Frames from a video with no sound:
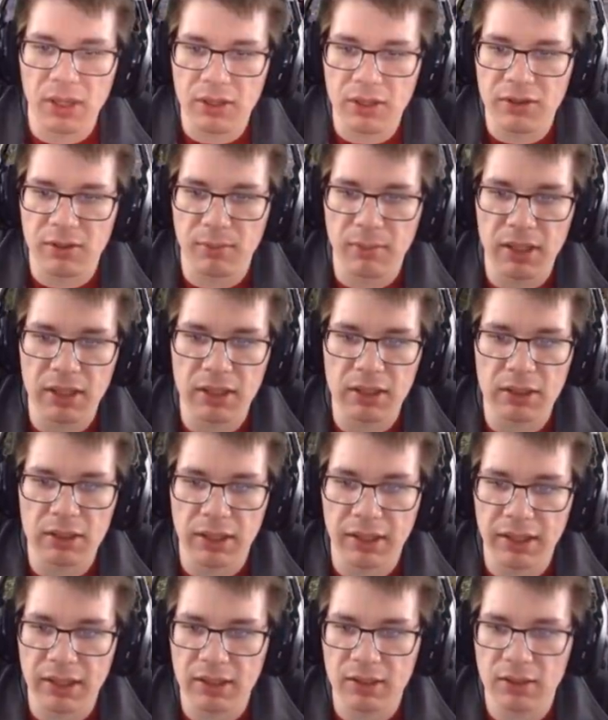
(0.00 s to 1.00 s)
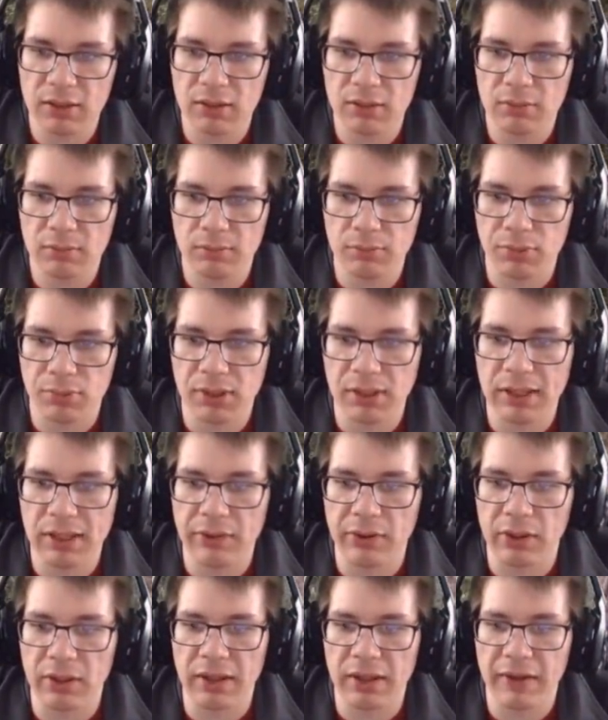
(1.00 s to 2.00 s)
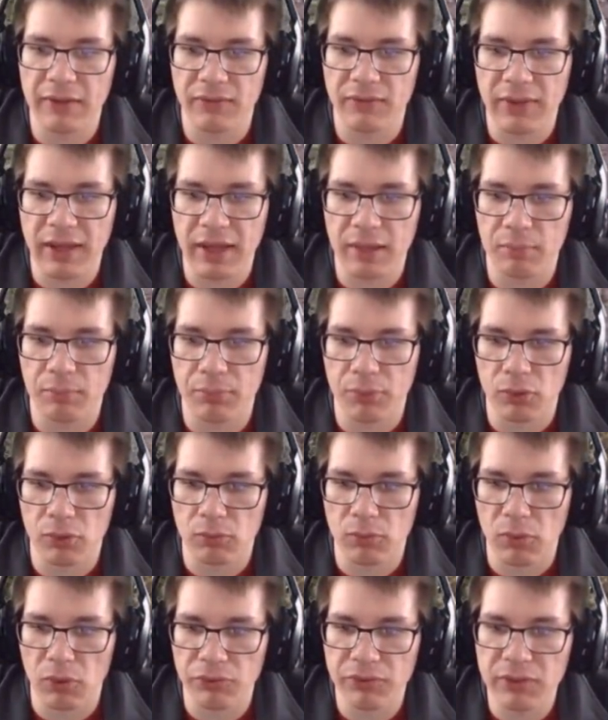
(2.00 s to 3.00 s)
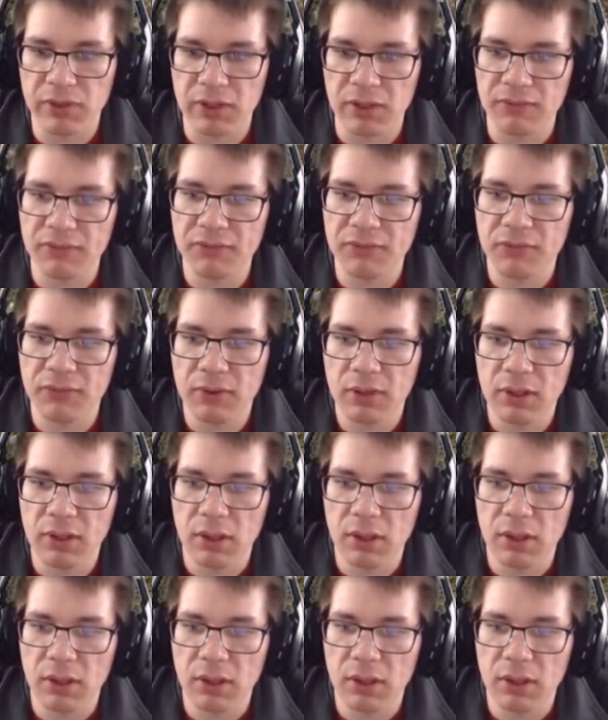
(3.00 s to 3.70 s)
Dominion-like, bringing out a lot of that bird motif.